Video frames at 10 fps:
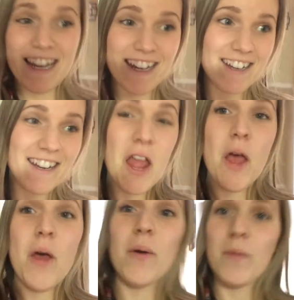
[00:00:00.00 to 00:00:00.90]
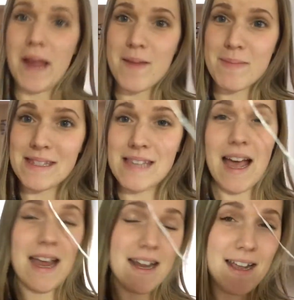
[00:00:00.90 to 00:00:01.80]
here, right
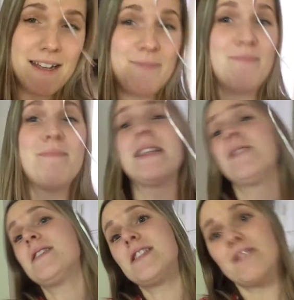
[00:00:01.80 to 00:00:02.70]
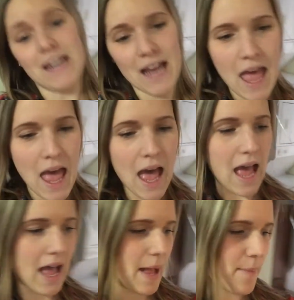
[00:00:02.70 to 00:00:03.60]
beside balloon string,
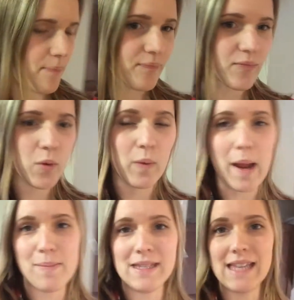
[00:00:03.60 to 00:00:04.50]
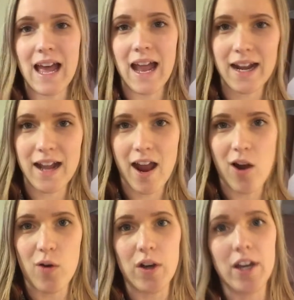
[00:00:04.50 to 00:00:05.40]
right beside
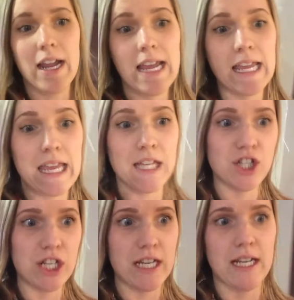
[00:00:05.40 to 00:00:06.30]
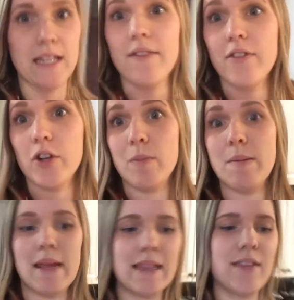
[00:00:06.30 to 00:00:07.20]
our kitchen and living room
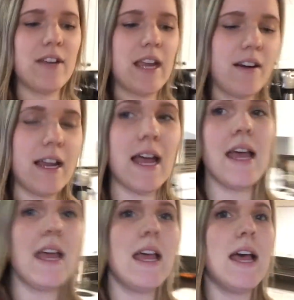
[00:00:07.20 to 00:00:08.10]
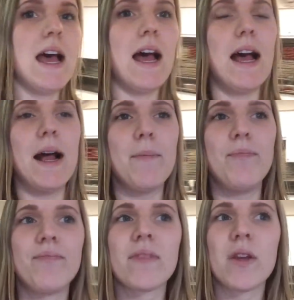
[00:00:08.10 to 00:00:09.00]
and main living area,
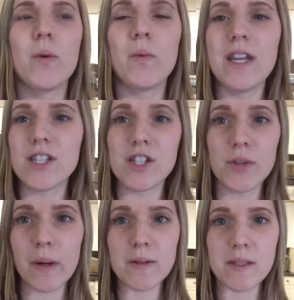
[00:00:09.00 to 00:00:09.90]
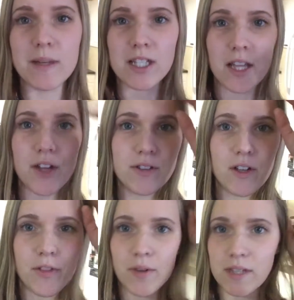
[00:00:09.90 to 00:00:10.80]
we just throw so much laundry in
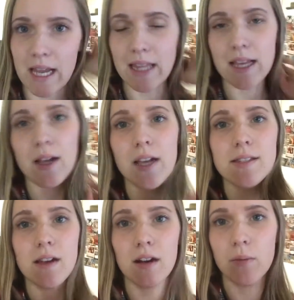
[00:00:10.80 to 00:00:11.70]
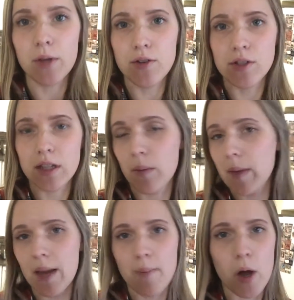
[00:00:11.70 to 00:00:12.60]
there throughout the day. Like, Zara will usually, when we
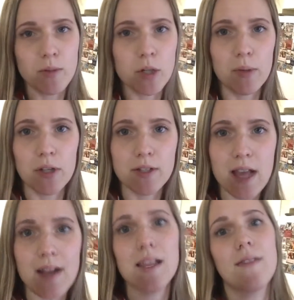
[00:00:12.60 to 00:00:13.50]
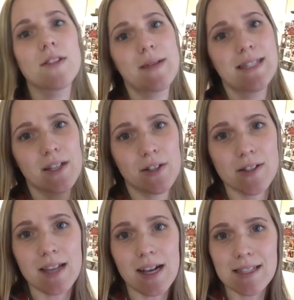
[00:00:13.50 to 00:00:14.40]
come home, she'll pull her socks off, so I stick her
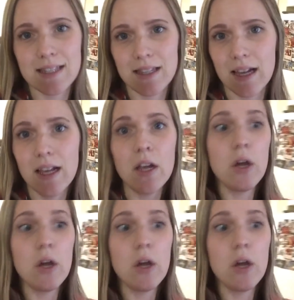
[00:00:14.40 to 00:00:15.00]
socks in the